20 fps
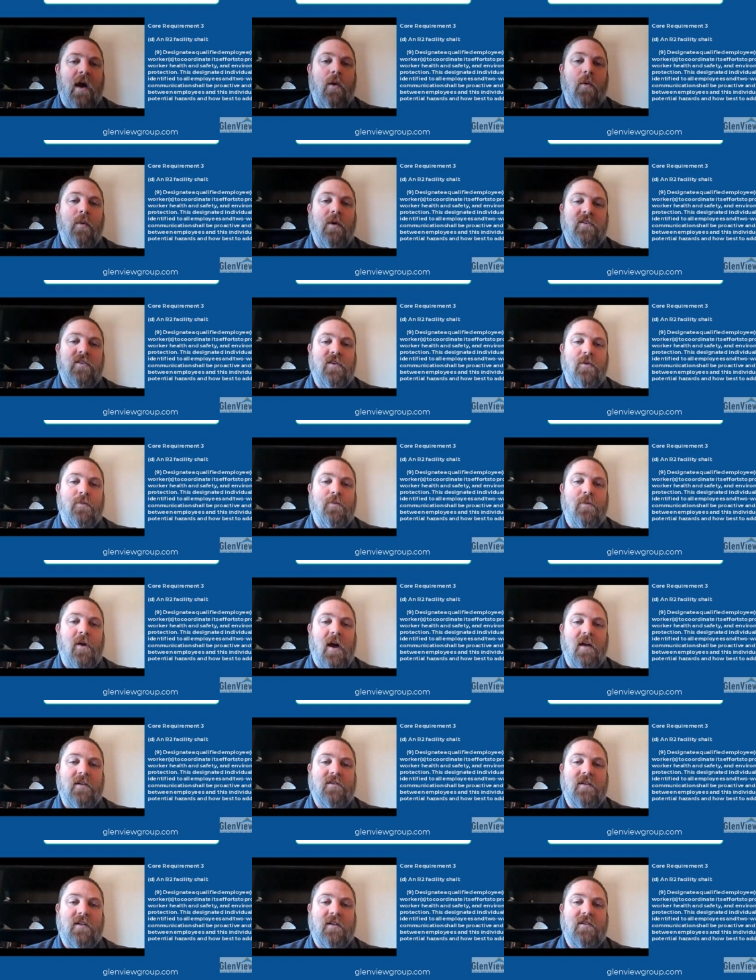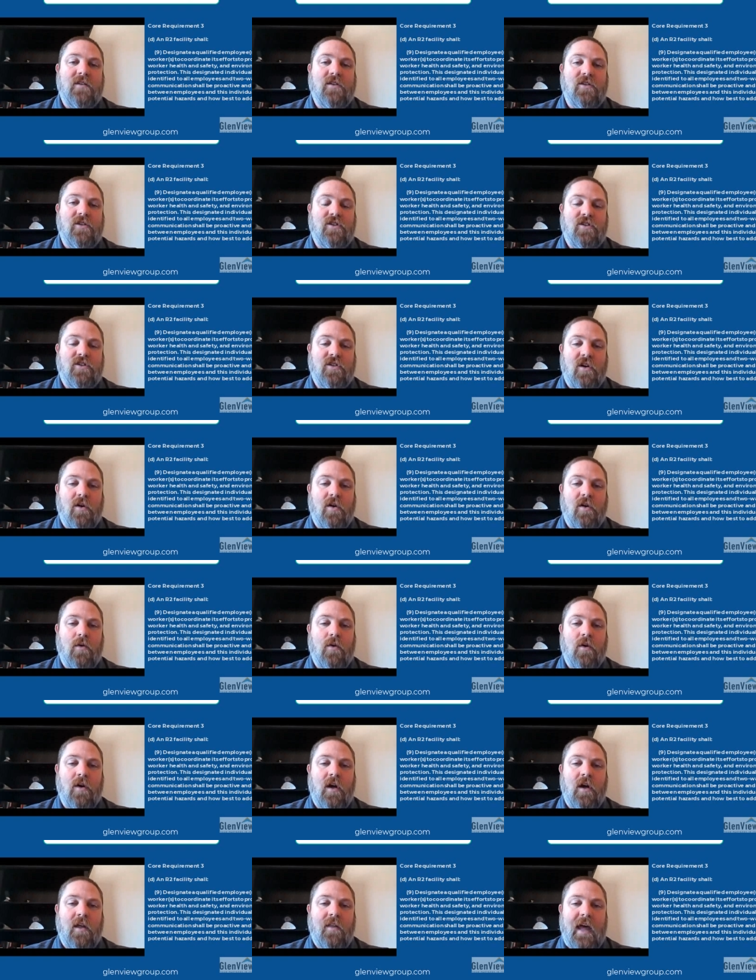what's your process to
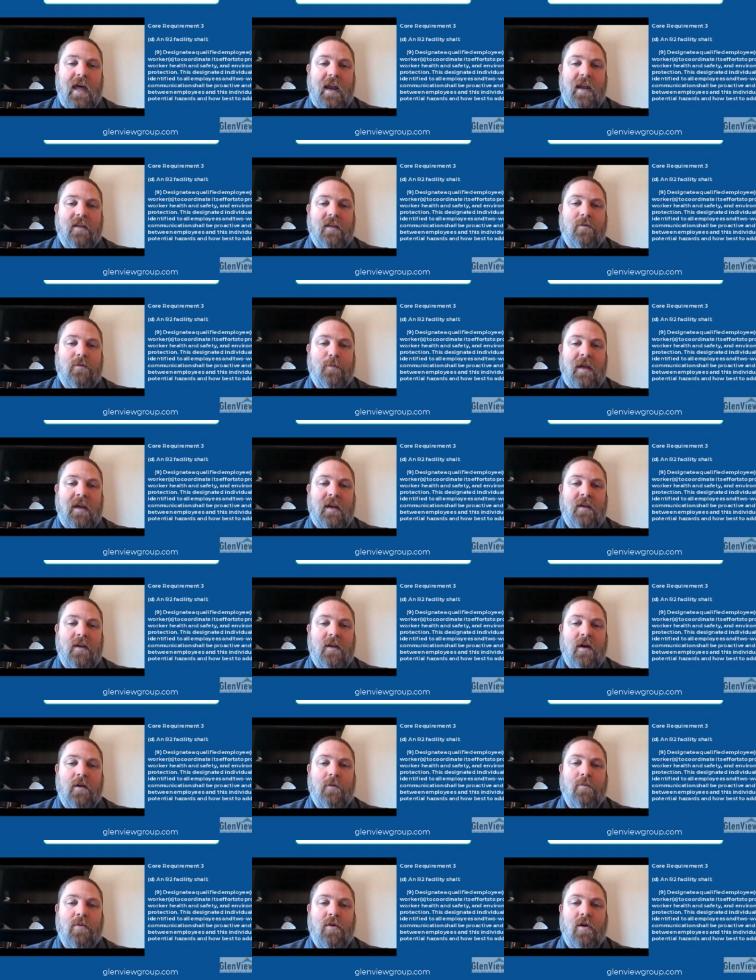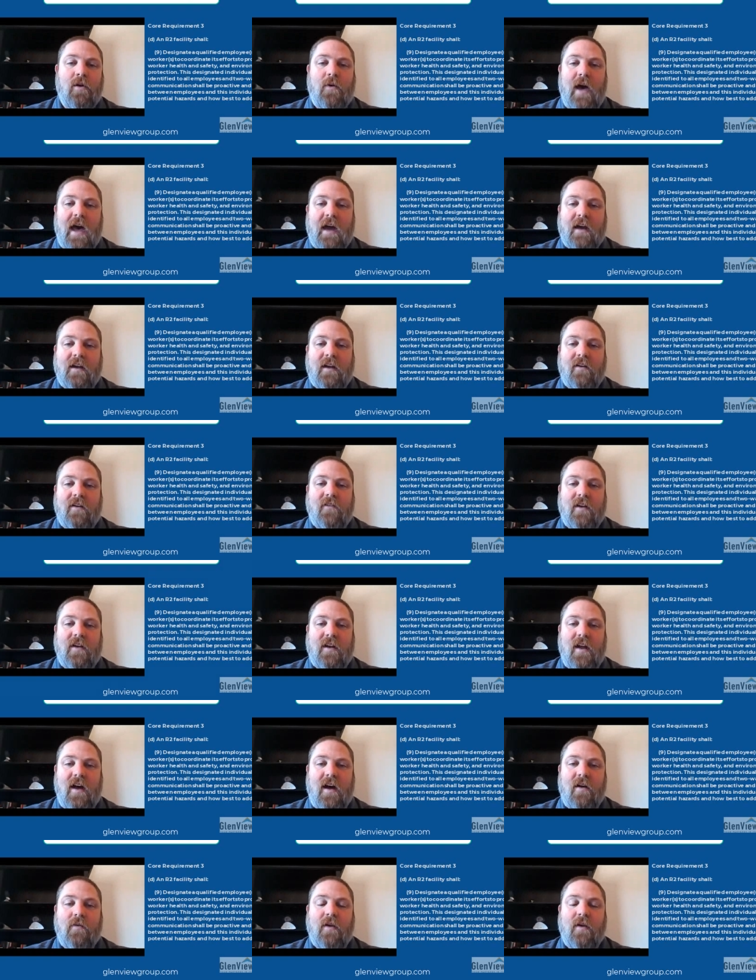show that it's being done proactive and
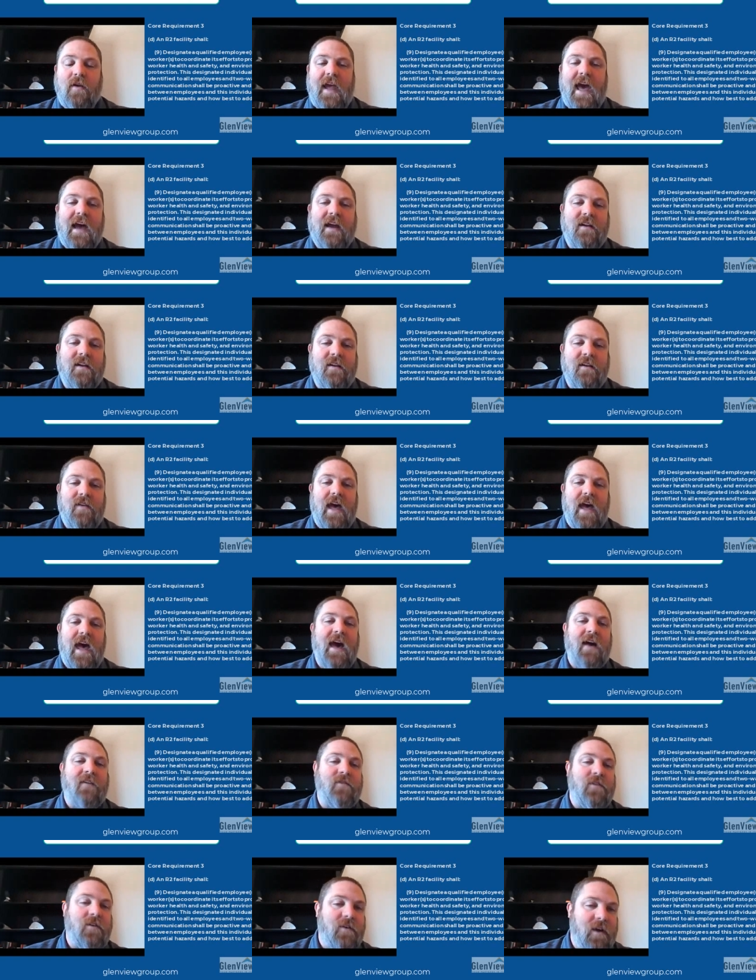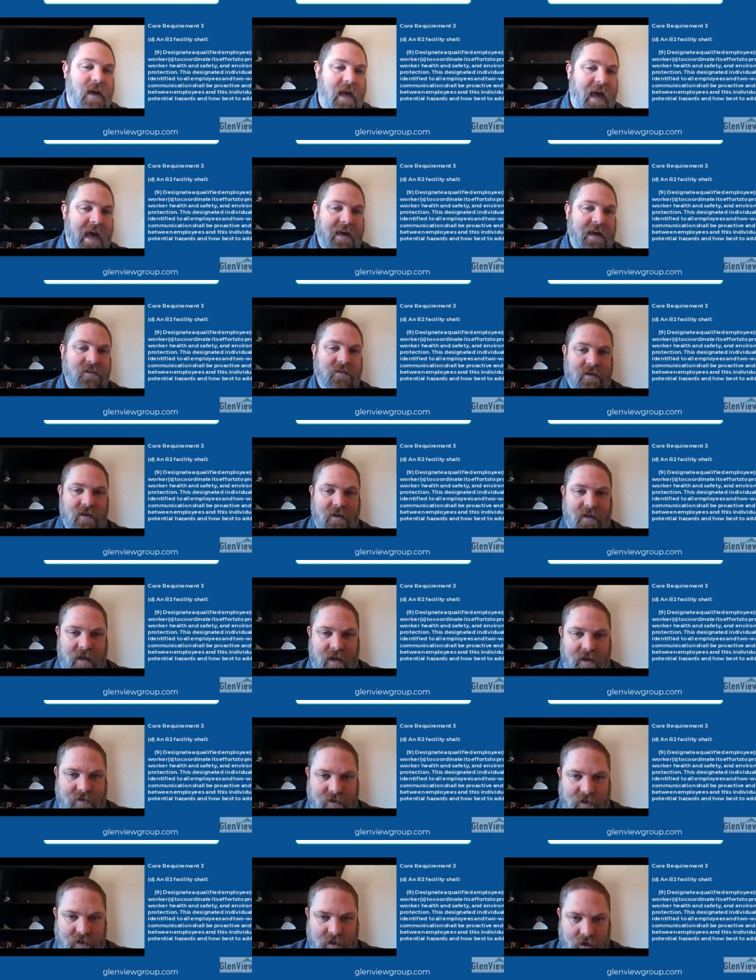not reactive after an accident
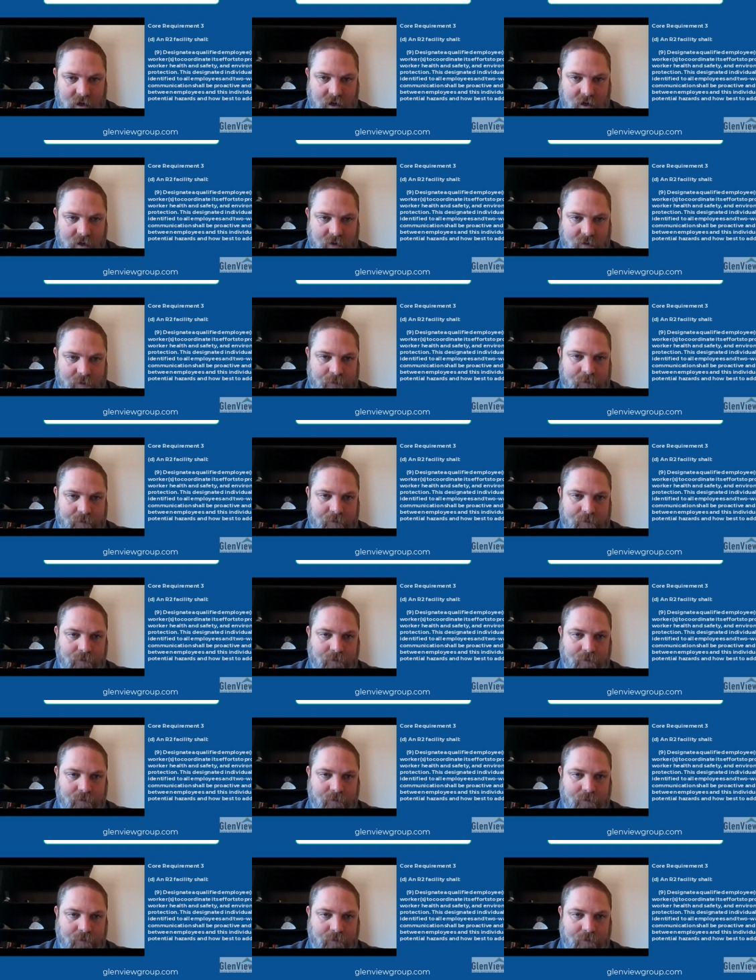has occurred.